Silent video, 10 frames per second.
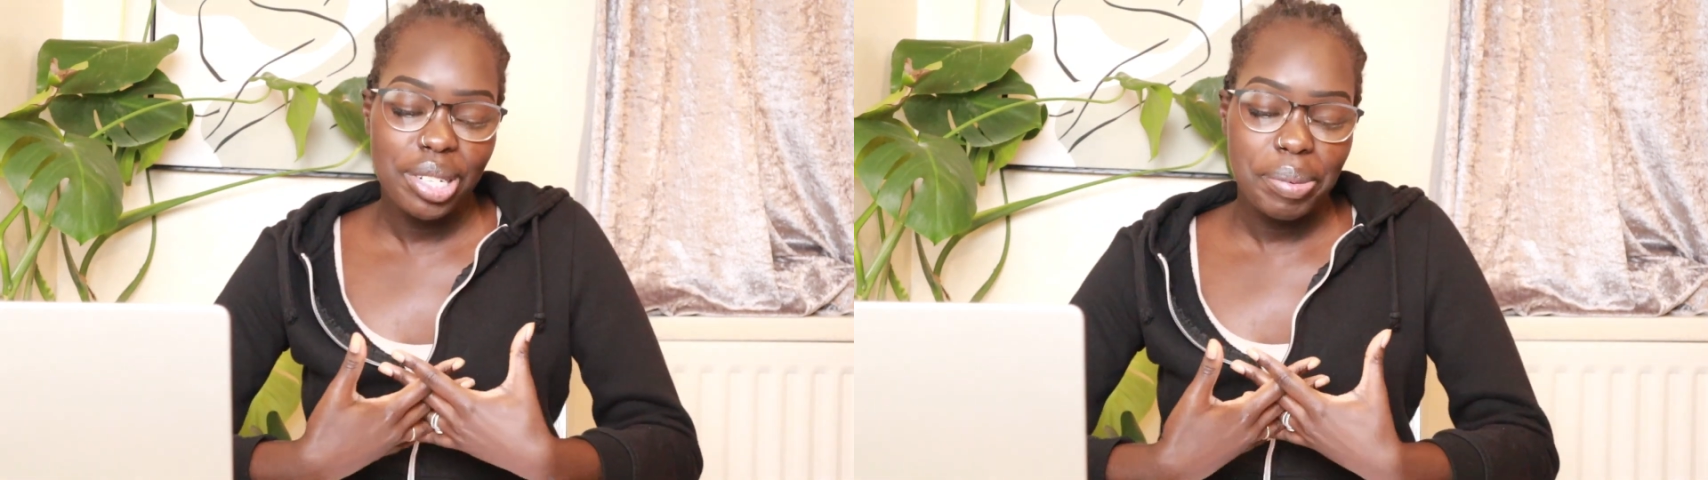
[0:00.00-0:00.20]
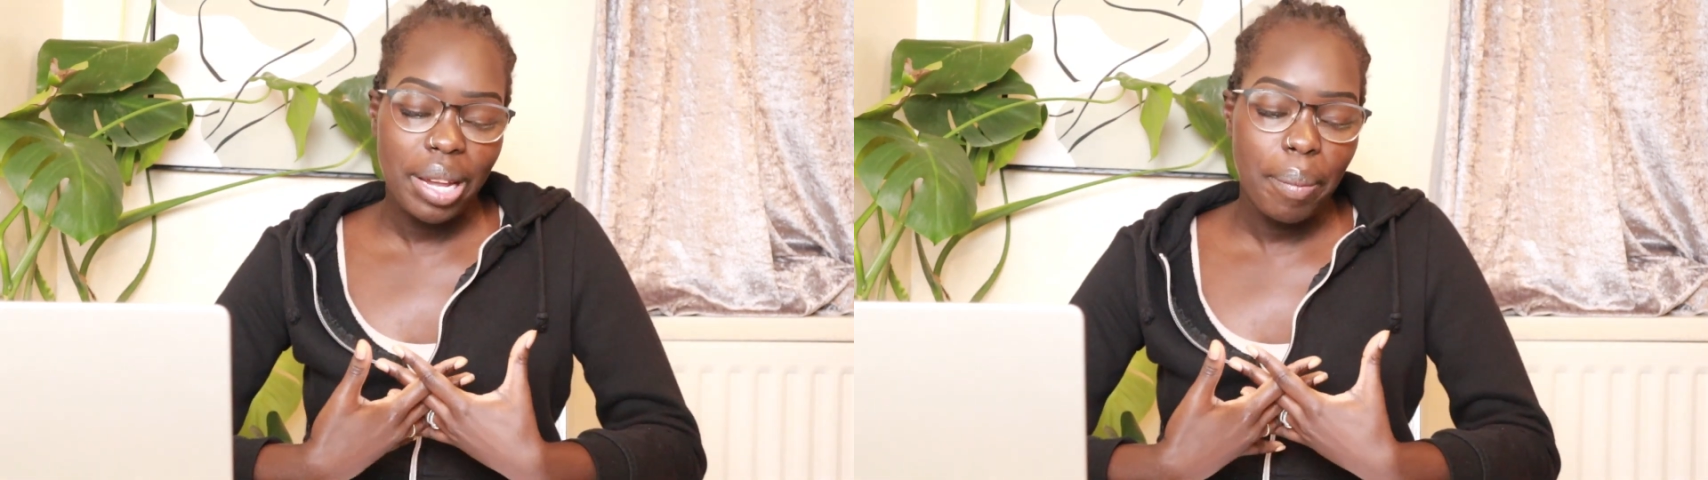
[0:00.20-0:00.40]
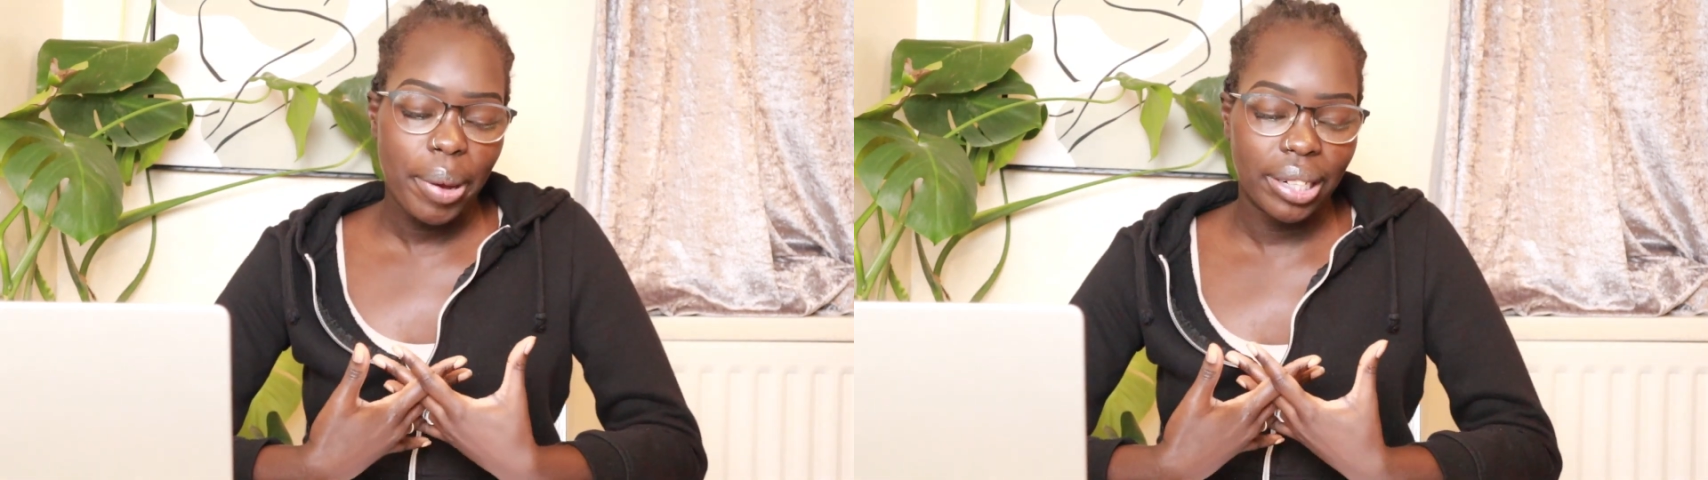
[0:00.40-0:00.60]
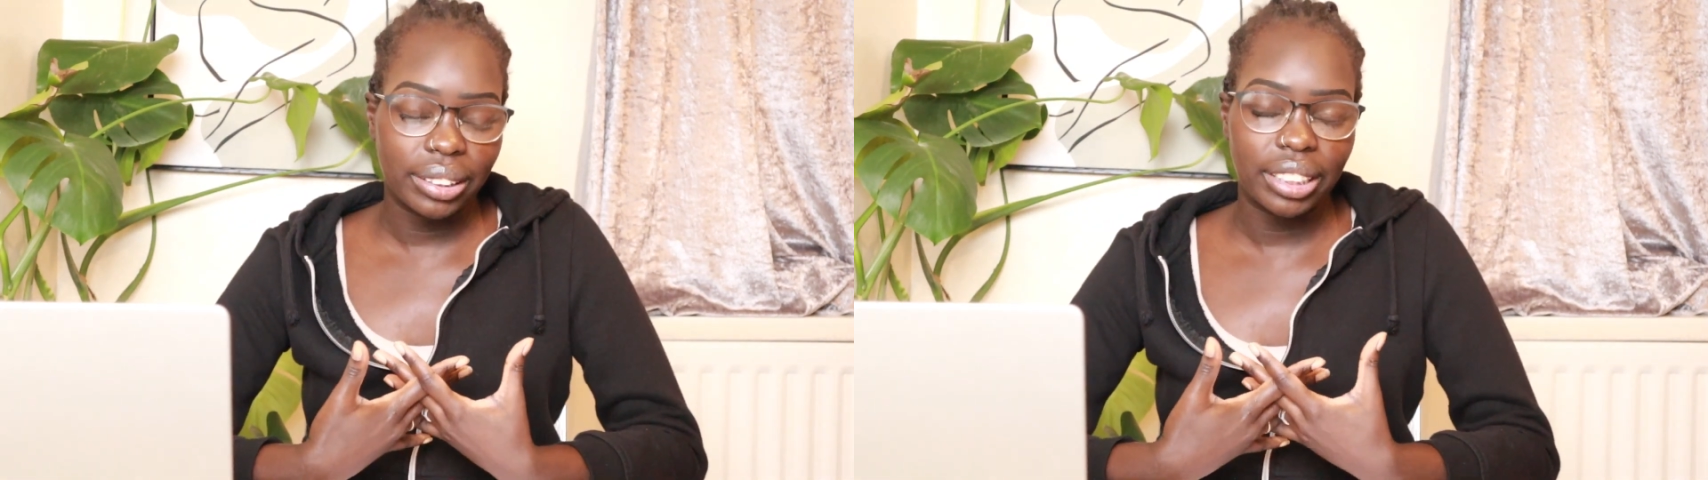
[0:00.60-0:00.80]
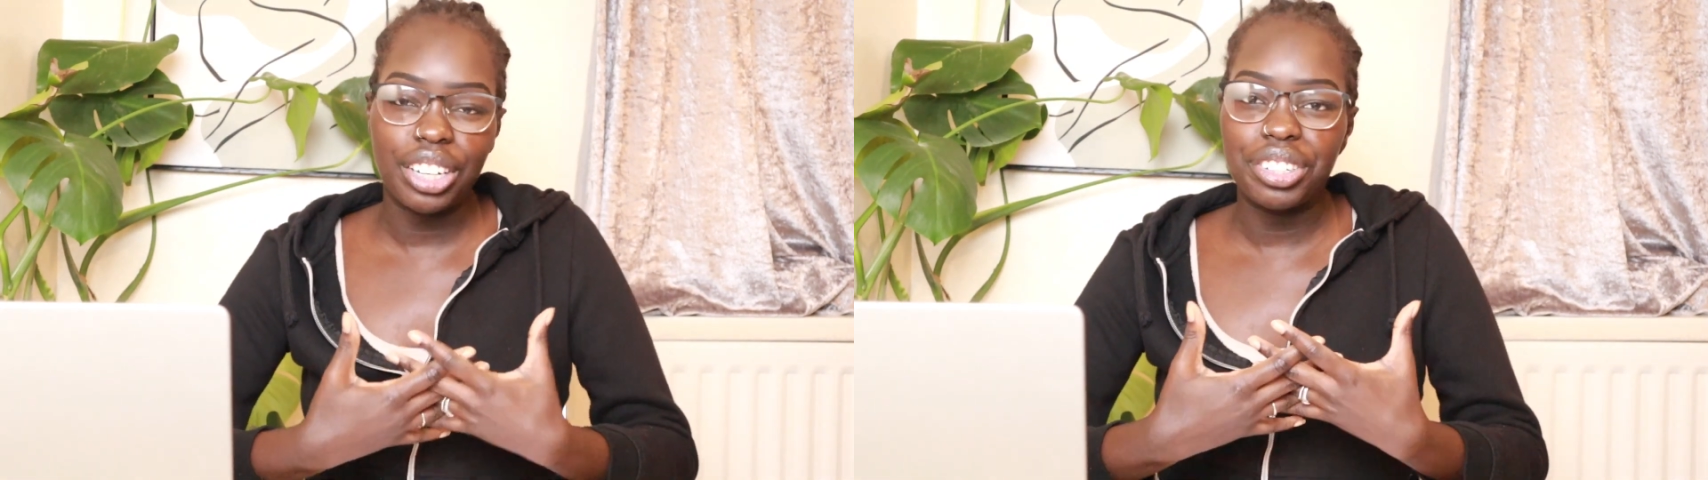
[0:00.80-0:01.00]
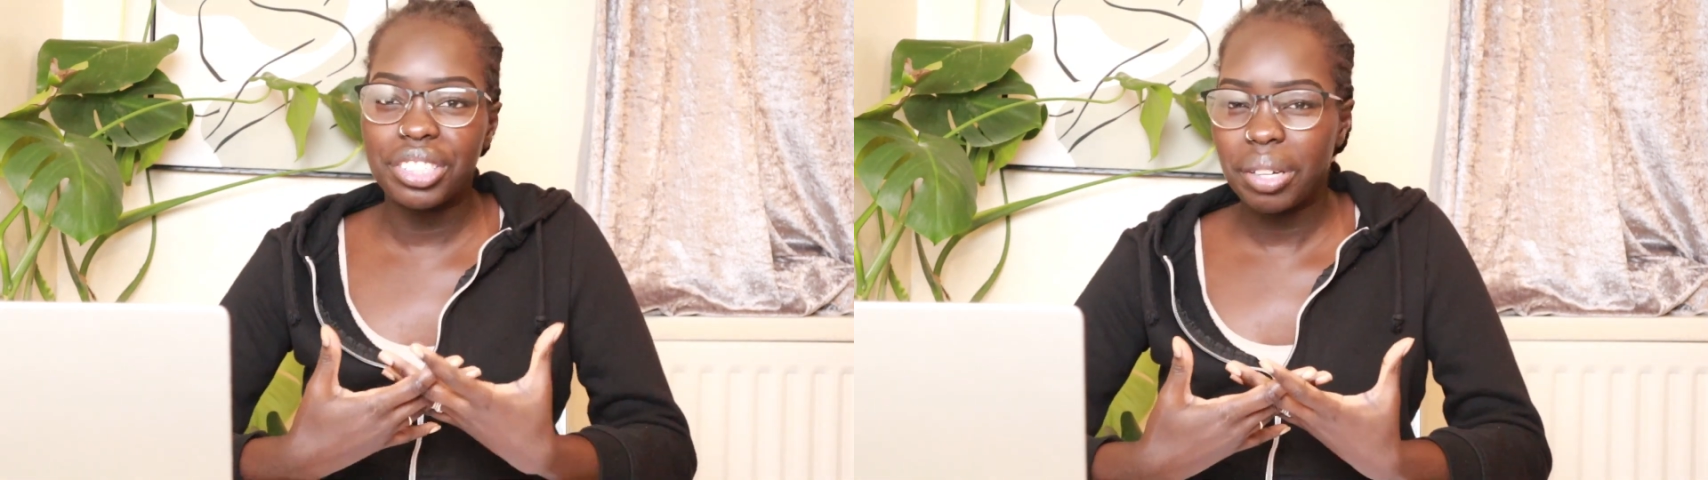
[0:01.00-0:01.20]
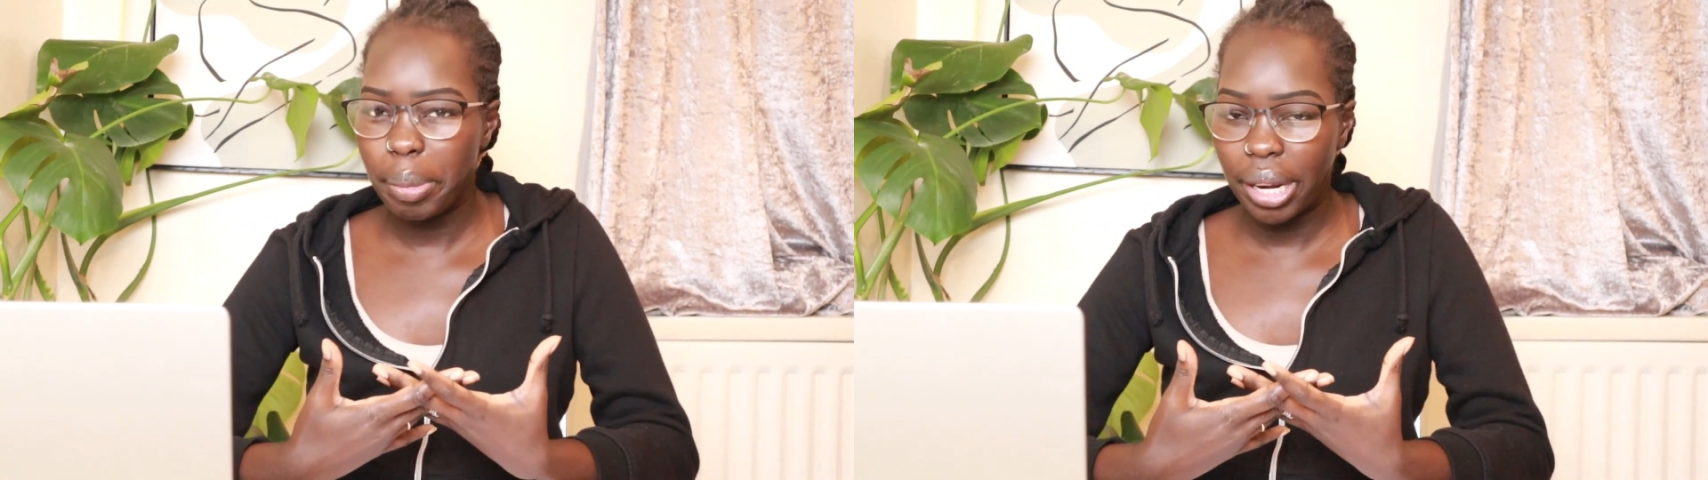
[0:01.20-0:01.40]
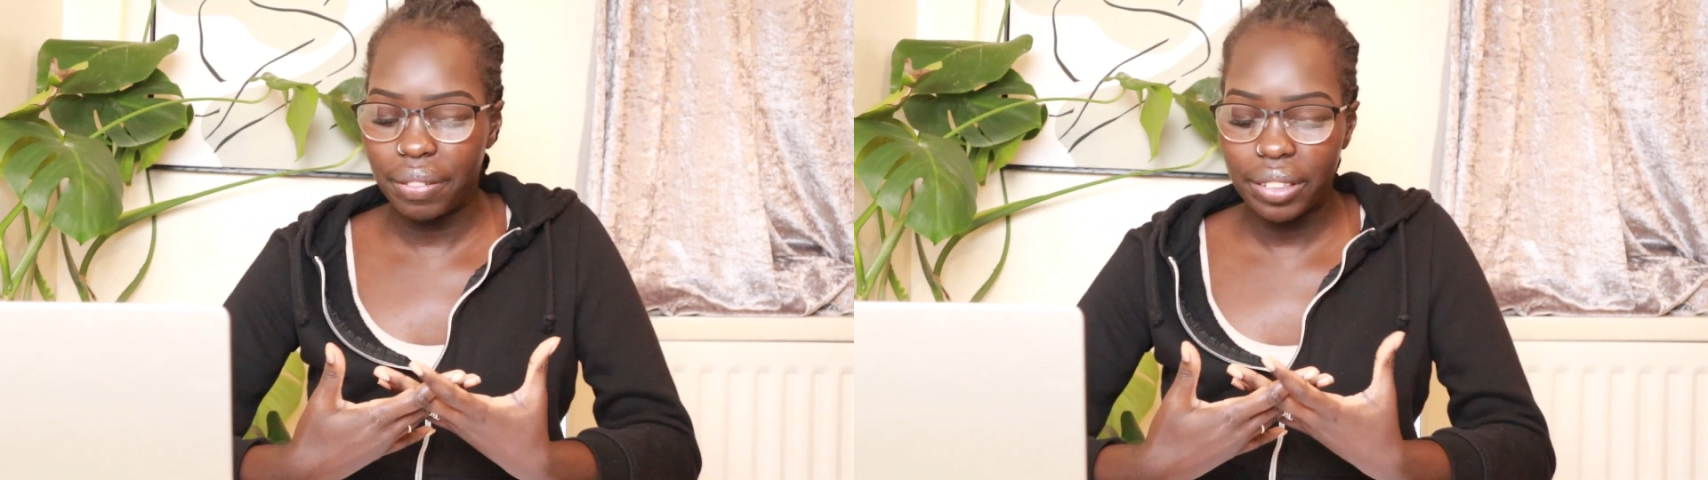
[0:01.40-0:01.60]
to be comparing nursing
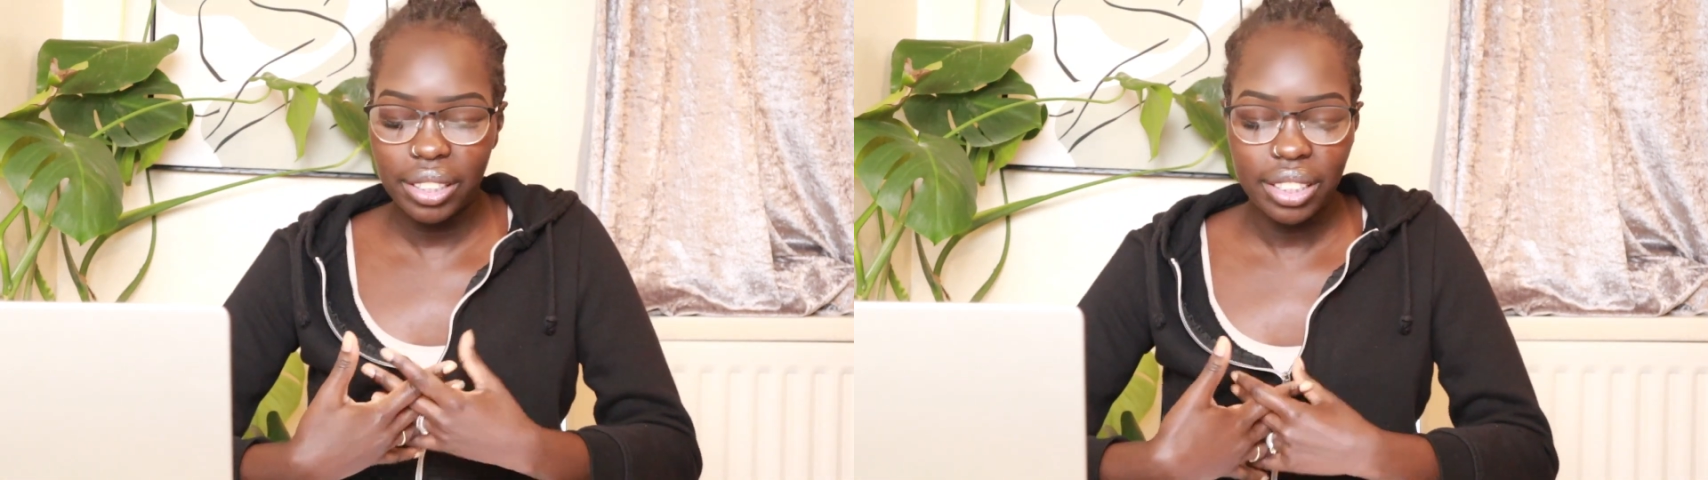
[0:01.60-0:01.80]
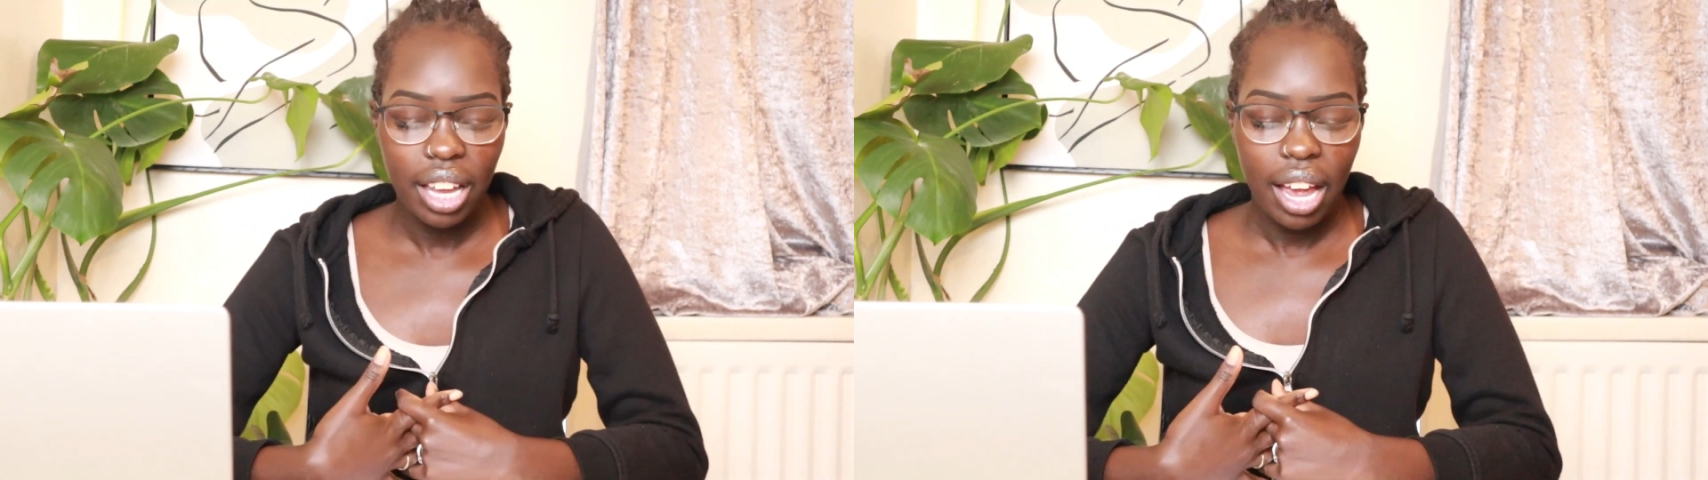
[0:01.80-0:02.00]
benefits